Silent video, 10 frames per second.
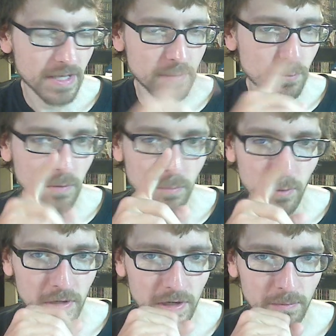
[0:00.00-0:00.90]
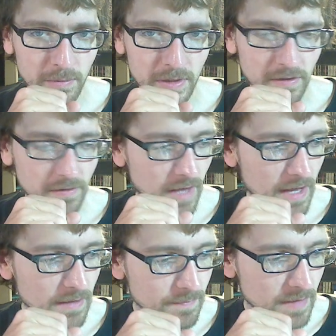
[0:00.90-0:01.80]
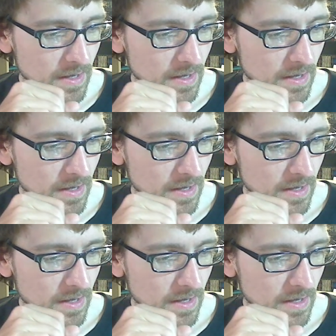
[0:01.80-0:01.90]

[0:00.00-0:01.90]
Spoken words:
I need one more to complete the set.